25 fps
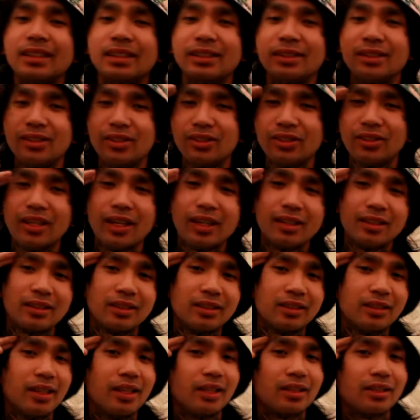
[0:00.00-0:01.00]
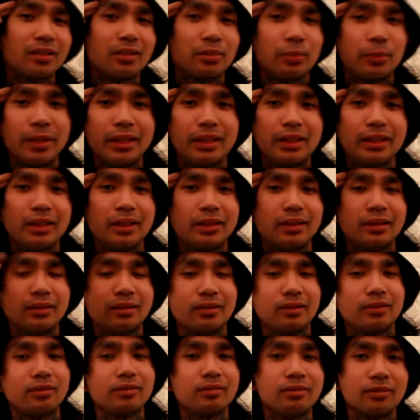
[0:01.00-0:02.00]
See you guys next week,
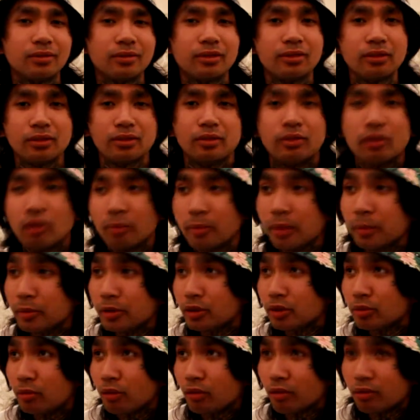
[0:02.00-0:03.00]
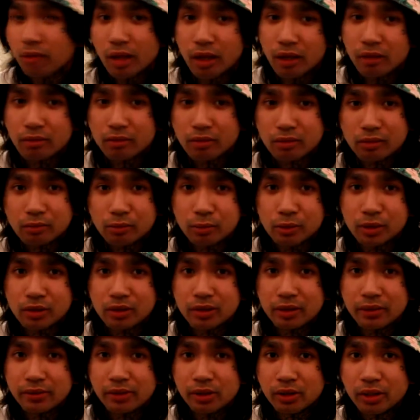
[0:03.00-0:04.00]
or maybe tomorrow. I don't know what
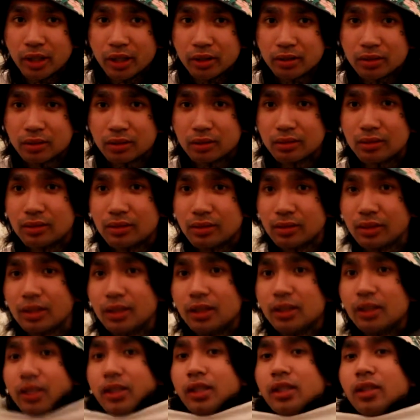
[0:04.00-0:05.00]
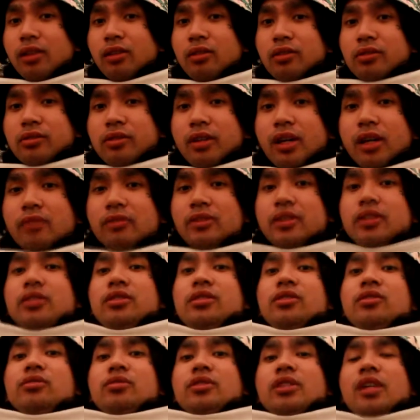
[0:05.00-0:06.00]
to review next. Also, I have
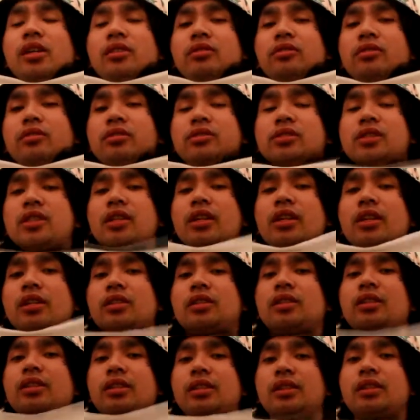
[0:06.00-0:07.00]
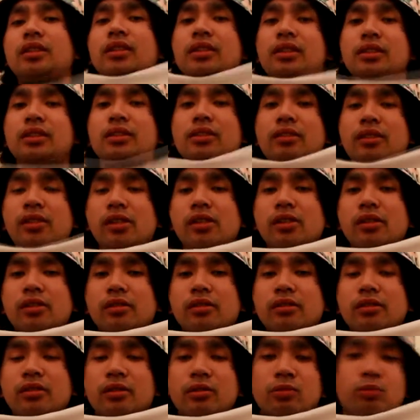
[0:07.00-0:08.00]
this new Cactus Jack
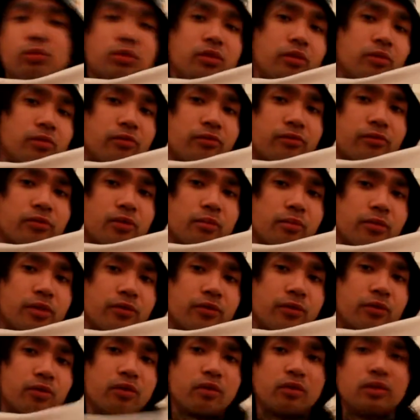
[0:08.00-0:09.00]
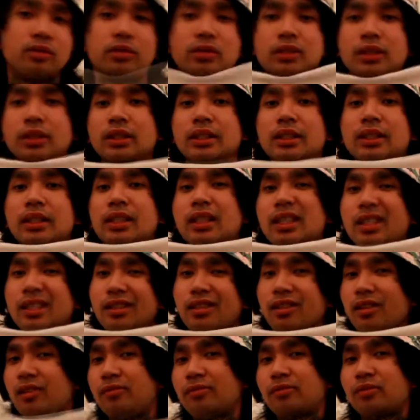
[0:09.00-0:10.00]
t-shirt. It was from before.
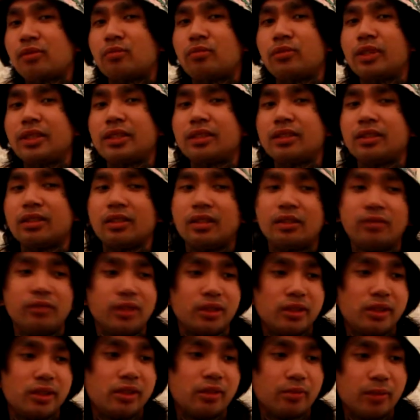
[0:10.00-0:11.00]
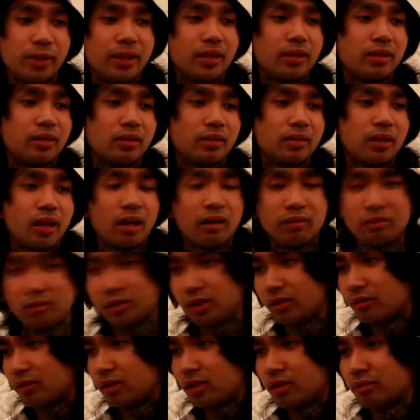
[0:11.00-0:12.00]
Got it from resale. Everything is resale. I
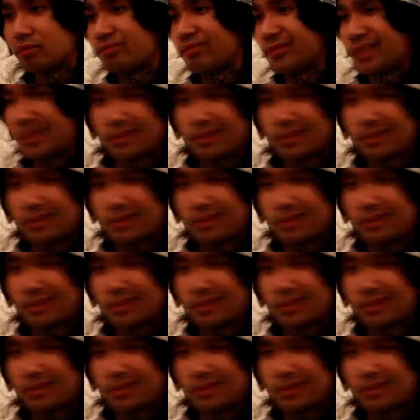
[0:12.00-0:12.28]
don't even know.